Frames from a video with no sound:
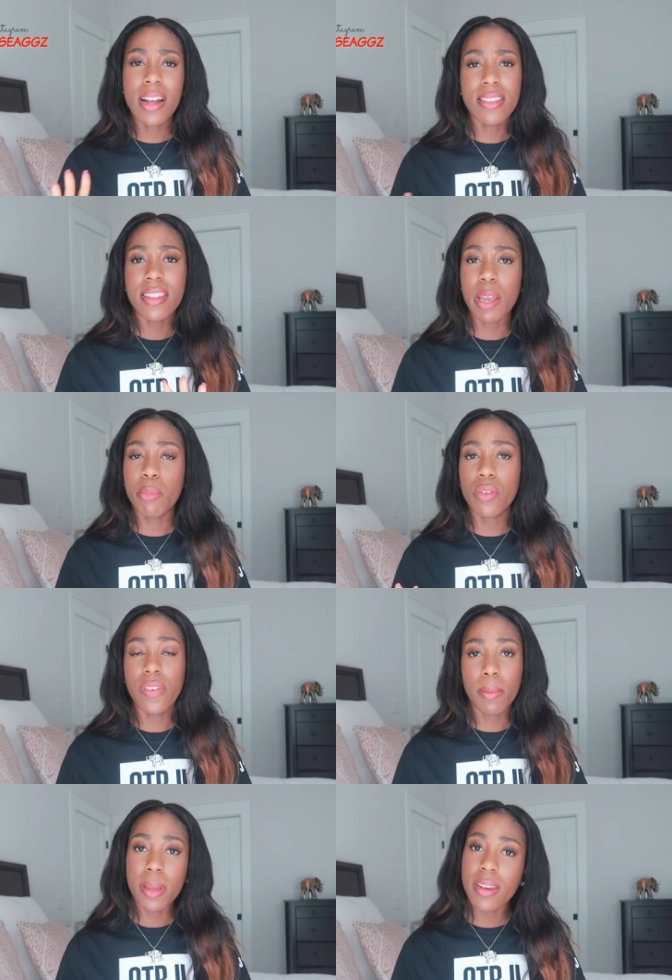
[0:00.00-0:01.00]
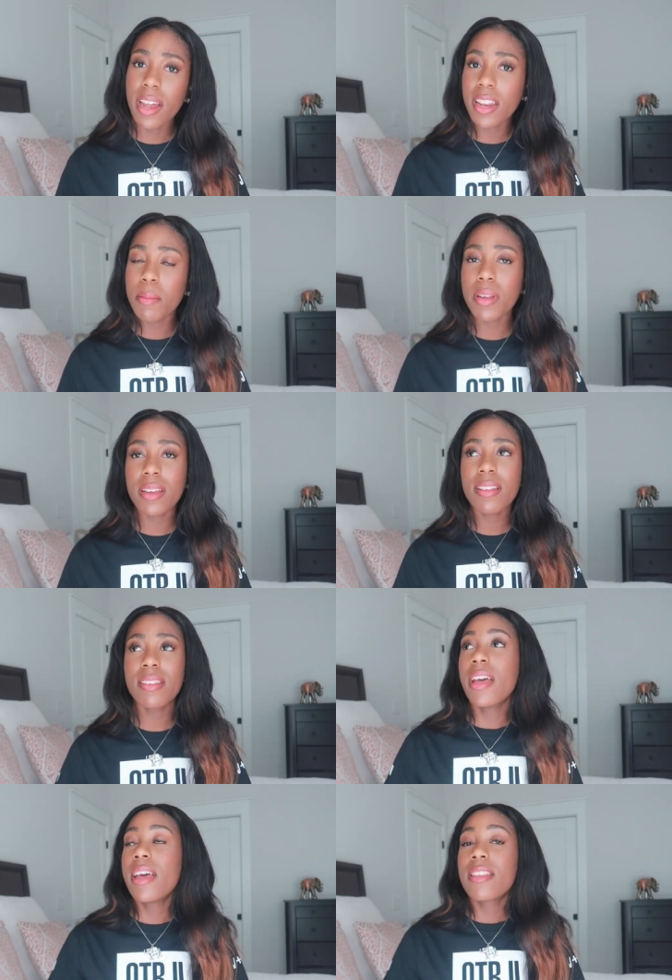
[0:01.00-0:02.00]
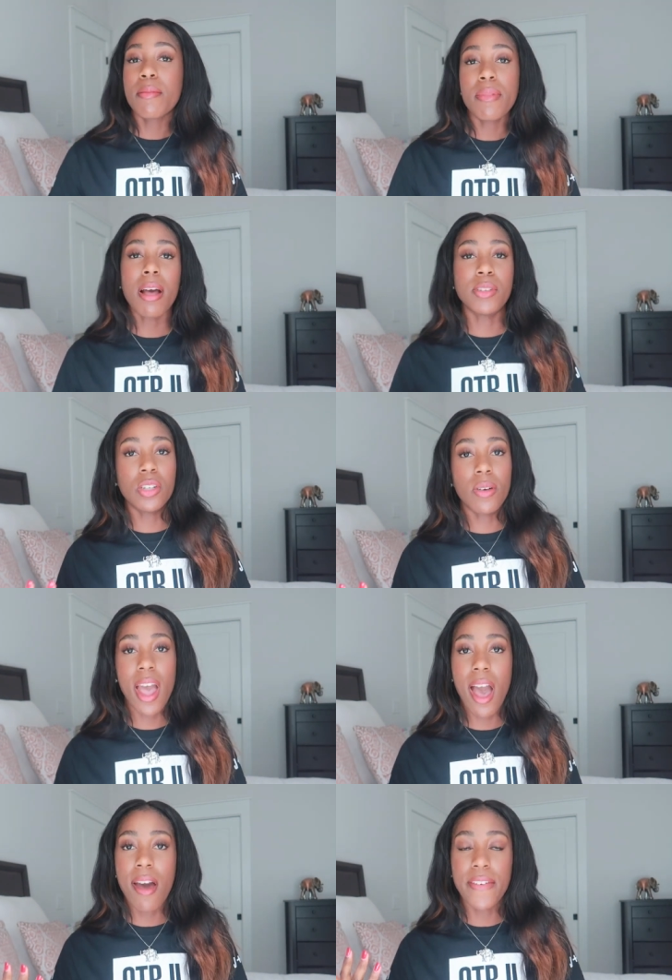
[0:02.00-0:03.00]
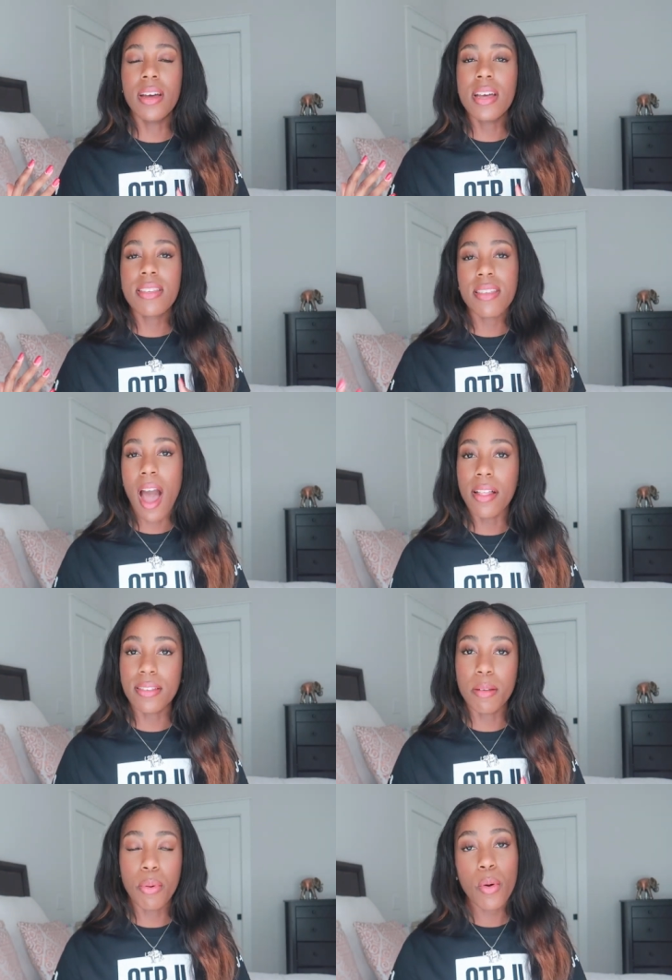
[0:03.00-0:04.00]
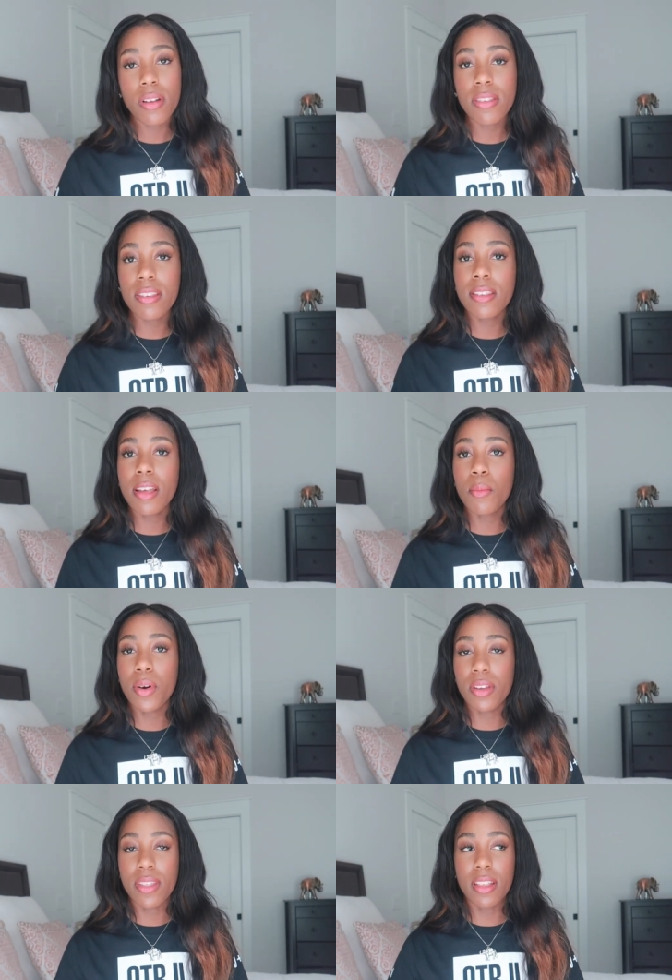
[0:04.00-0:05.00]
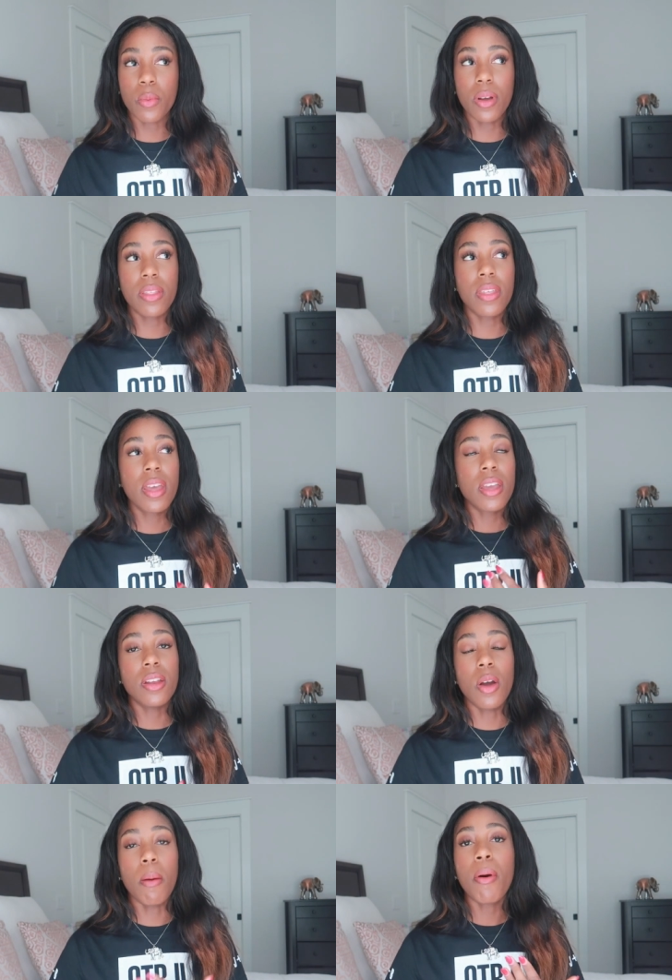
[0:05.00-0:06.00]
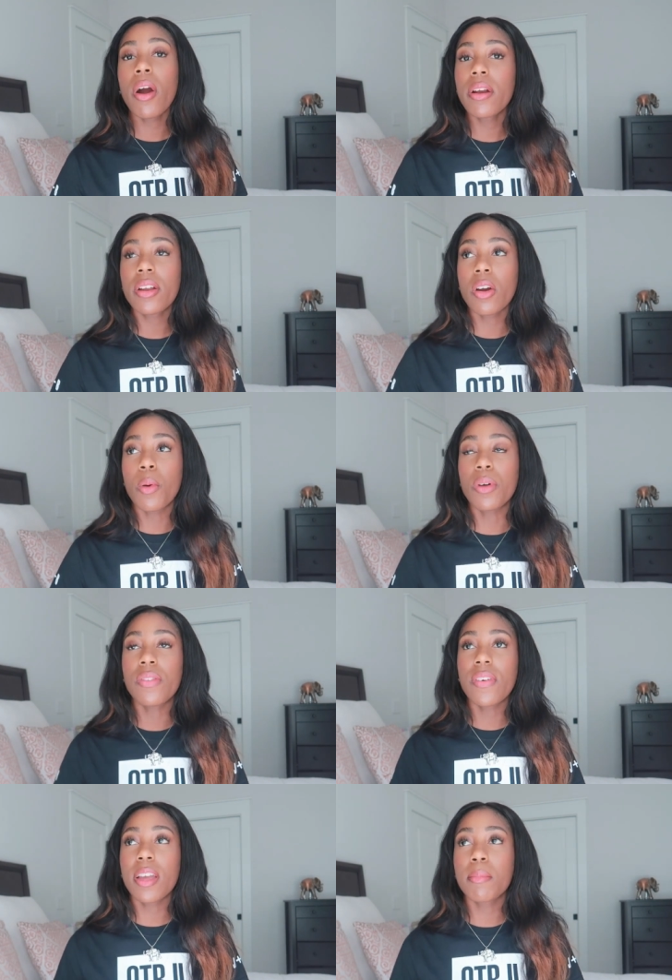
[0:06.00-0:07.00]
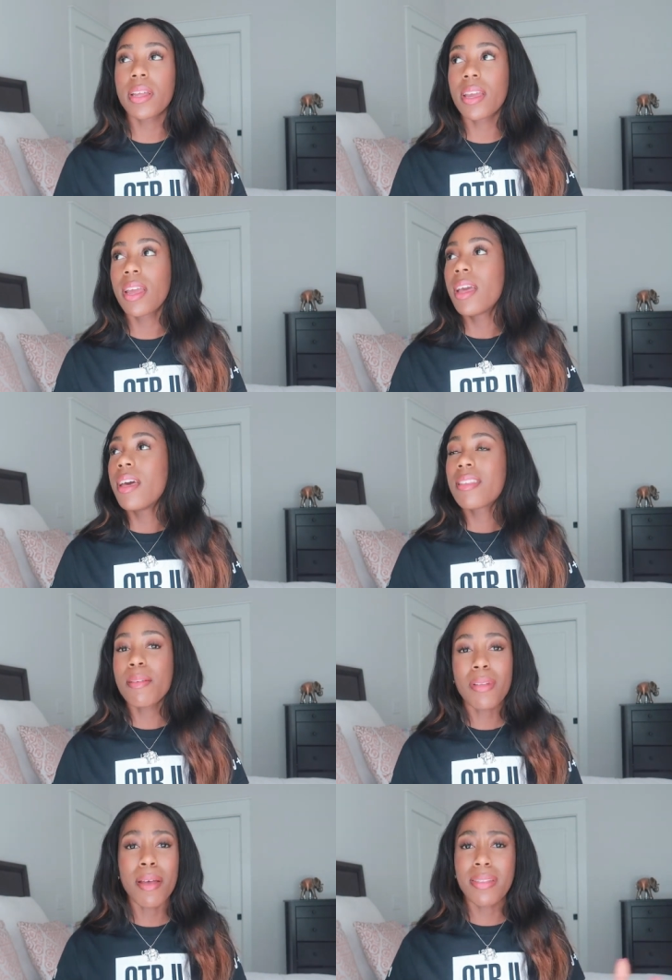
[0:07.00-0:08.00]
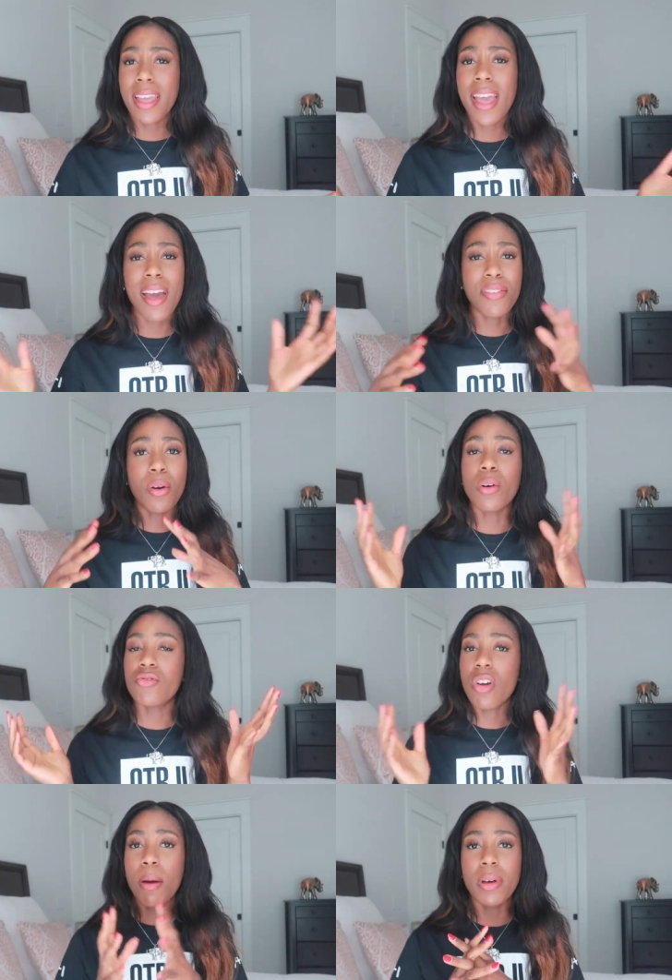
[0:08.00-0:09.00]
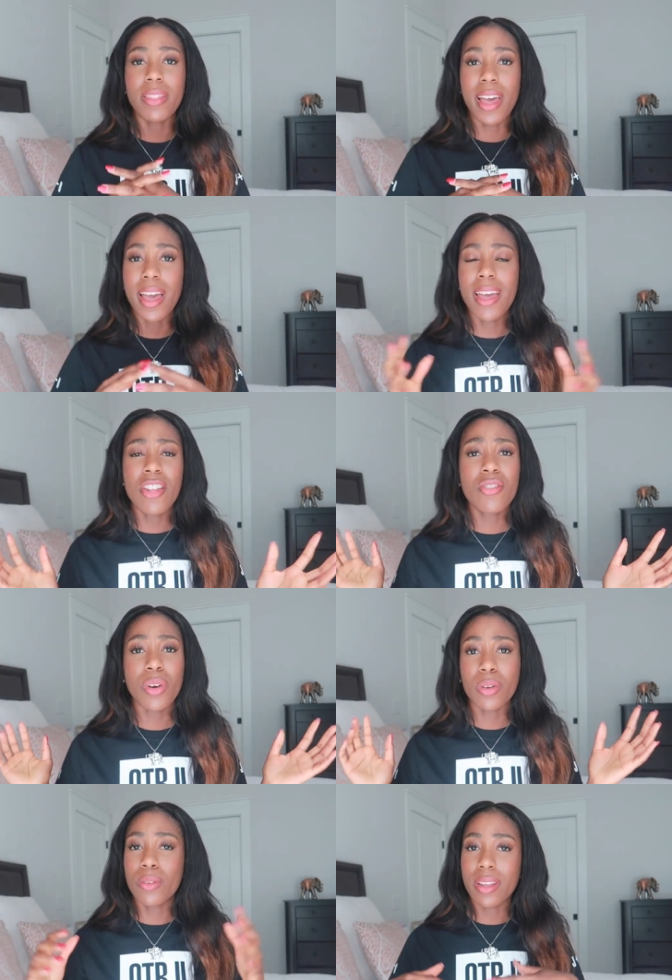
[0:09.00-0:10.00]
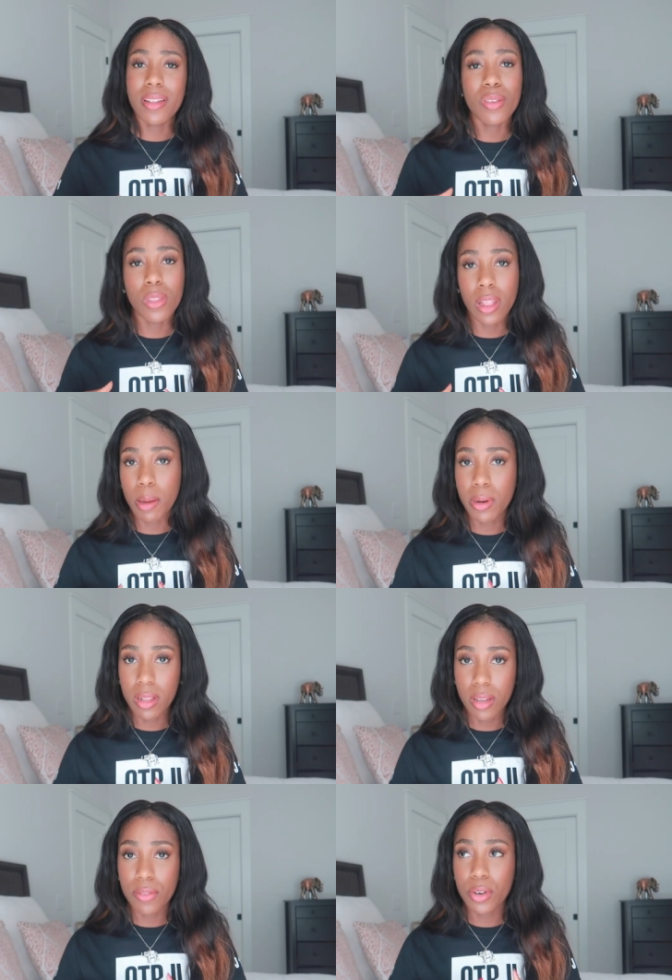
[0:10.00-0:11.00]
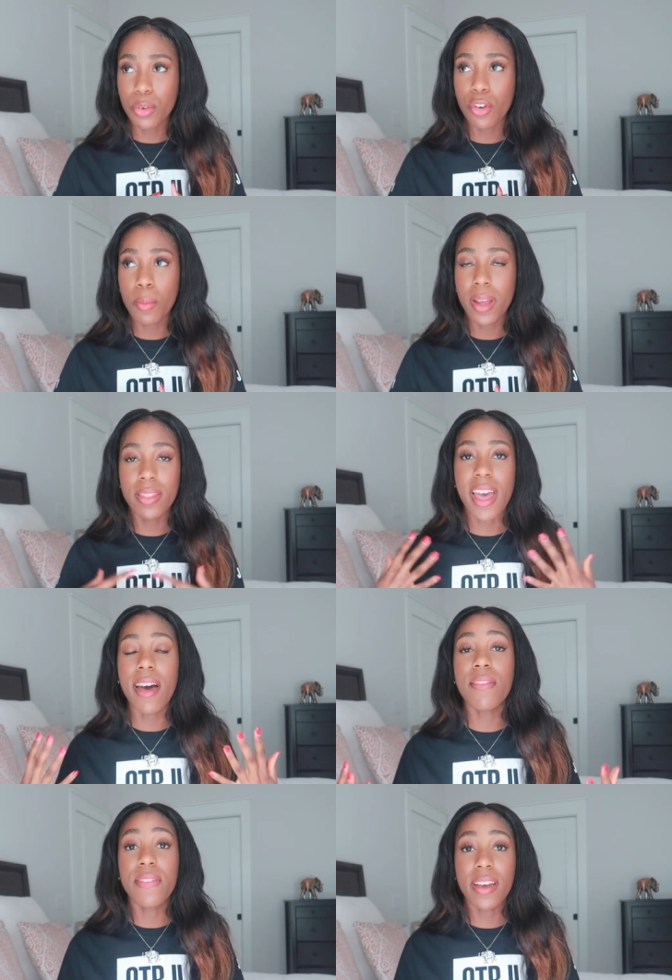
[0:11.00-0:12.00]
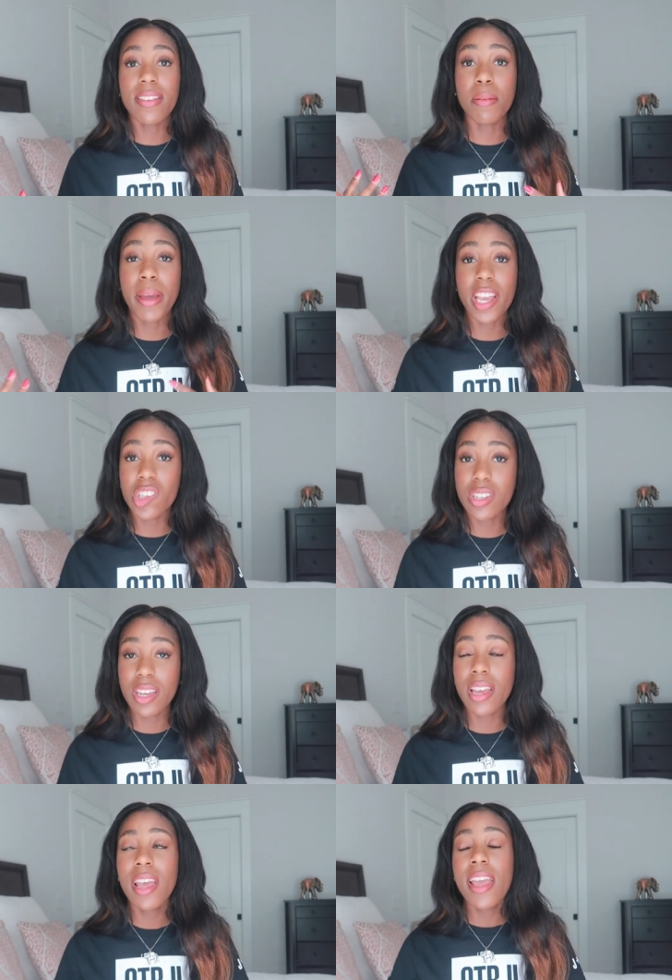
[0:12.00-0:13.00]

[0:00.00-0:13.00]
unstable family dynamics. Sometimes you don't have a solid support system, whether that's with, you know, a partner or with family. Sometimes they have their own drama that trickles into the labor and delivery room, and that affects the patient,